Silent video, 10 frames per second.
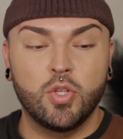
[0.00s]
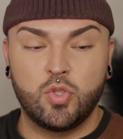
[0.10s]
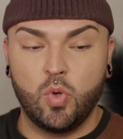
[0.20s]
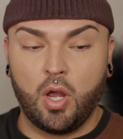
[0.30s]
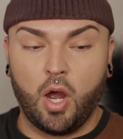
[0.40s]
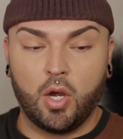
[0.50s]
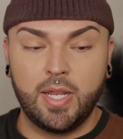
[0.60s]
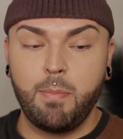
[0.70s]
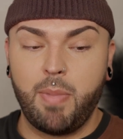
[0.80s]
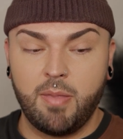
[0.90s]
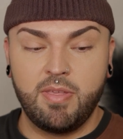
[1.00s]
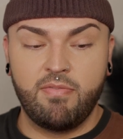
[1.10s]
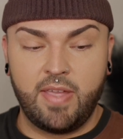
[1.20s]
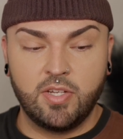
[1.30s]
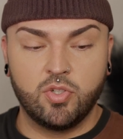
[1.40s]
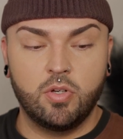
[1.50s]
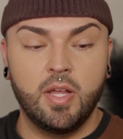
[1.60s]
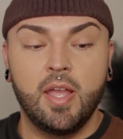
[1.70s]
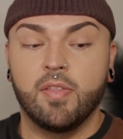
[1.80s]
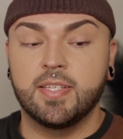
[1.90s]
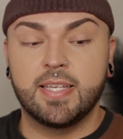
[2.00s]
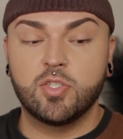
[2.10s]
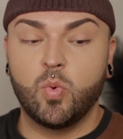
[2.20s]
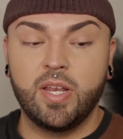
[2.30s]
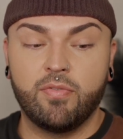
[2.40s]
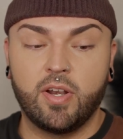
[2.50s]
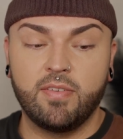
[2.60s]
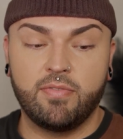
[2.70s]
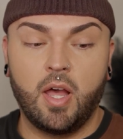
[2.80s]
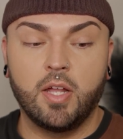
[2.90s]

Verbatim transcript: Sukari Baby Facial. This has twenty-five